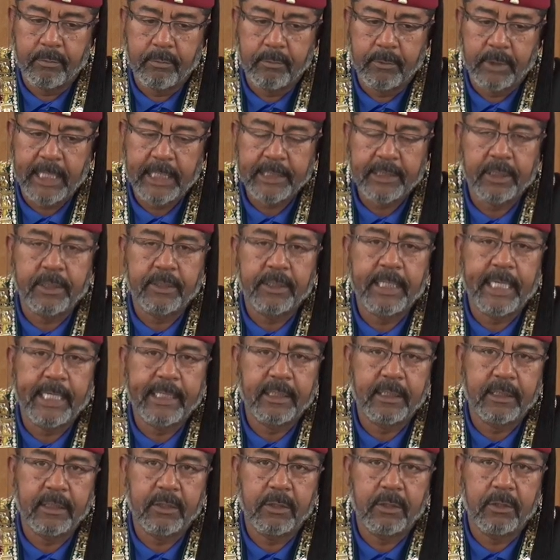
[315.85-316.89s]
Desert of
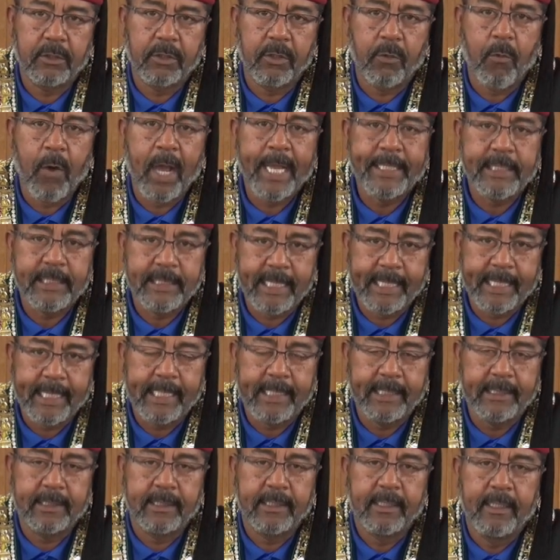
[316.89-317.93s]
Texas, the white
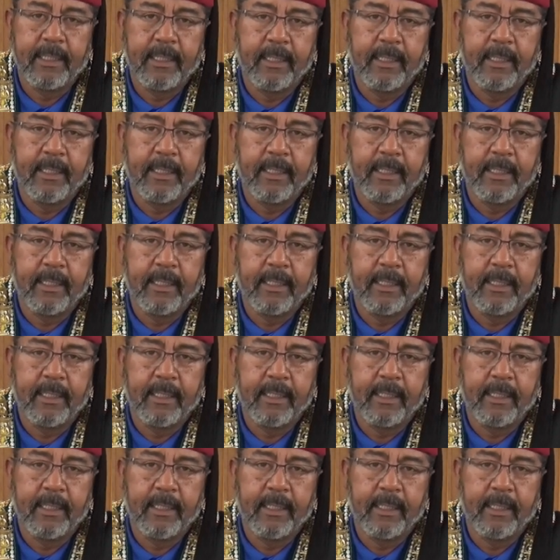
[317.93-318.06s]
Dickies.